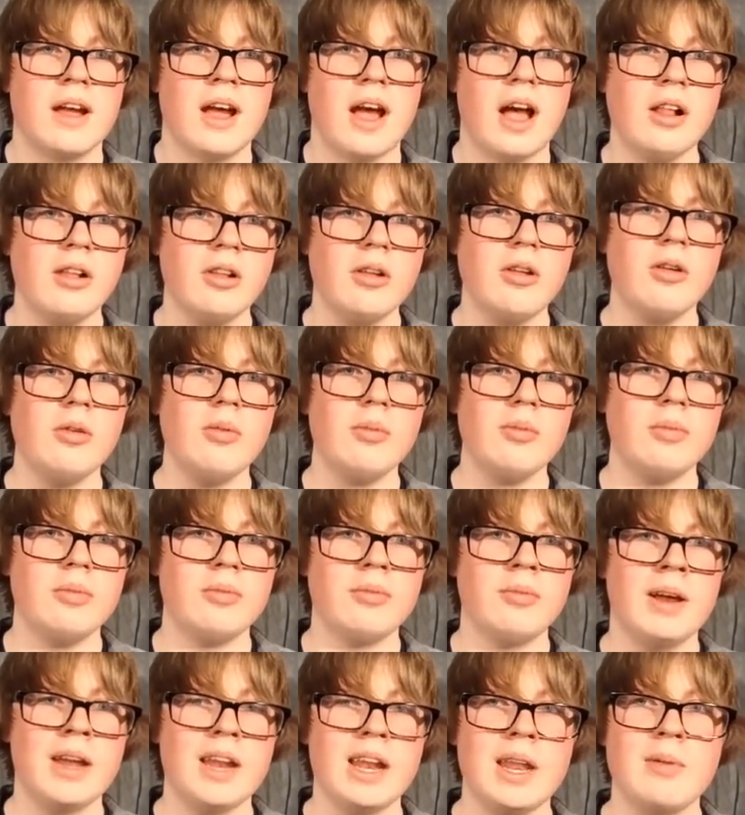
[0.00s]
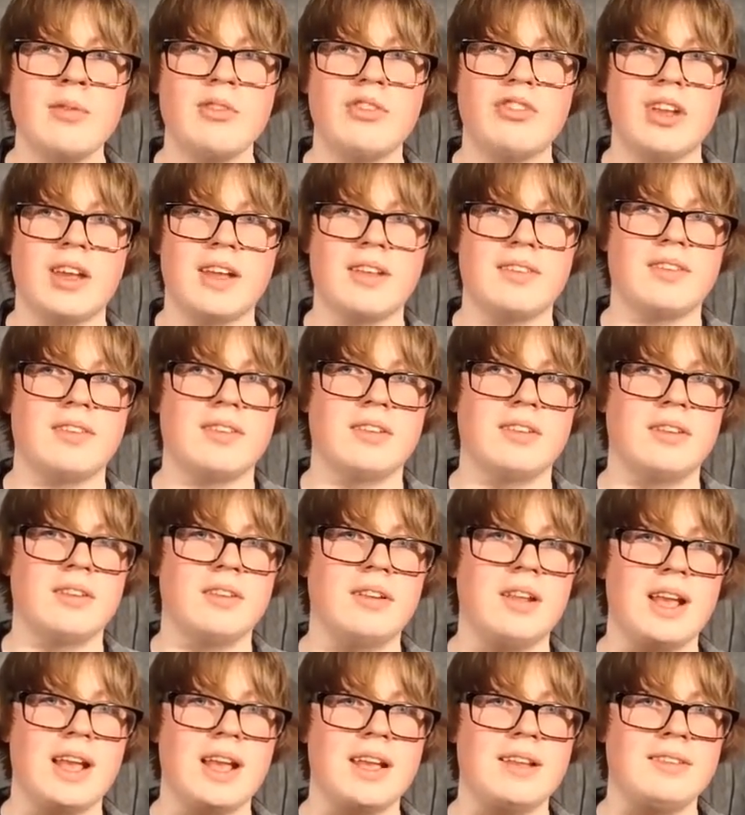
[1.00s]
Hello, my name is Justin,
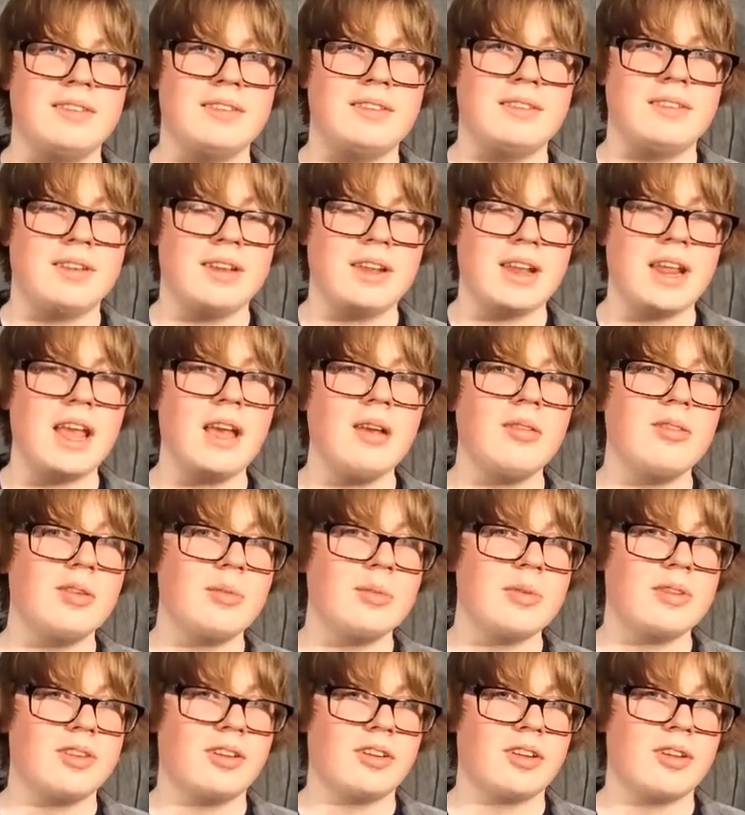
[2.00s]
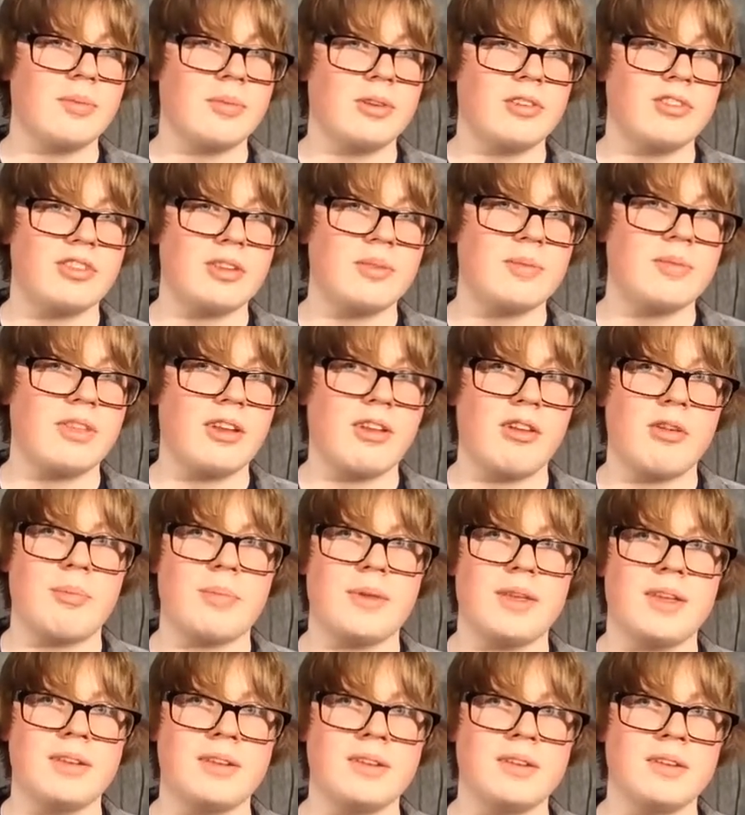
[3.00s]
and today I'm going to be talking about gene
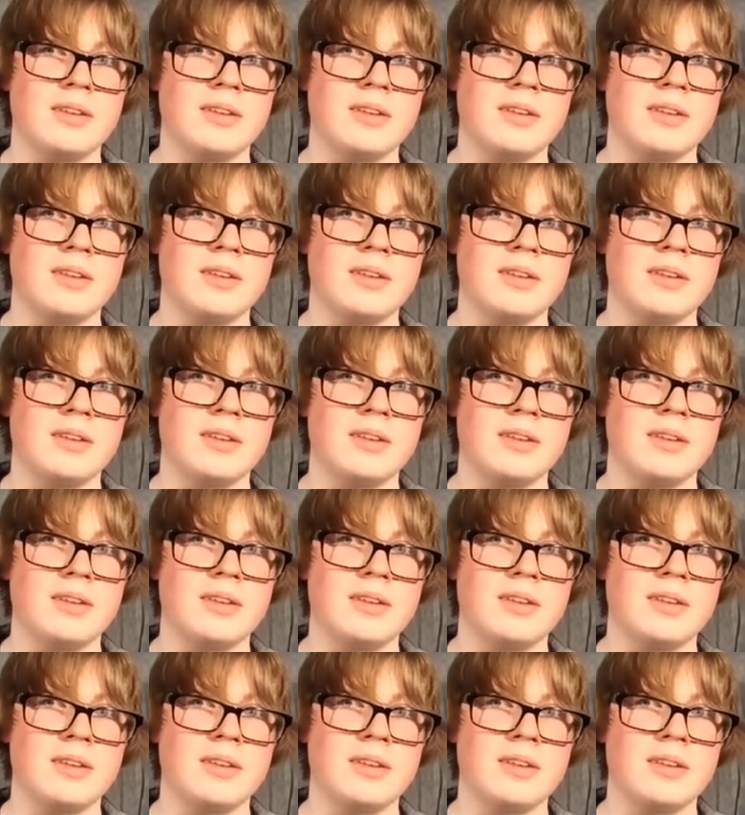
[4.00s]
therapy.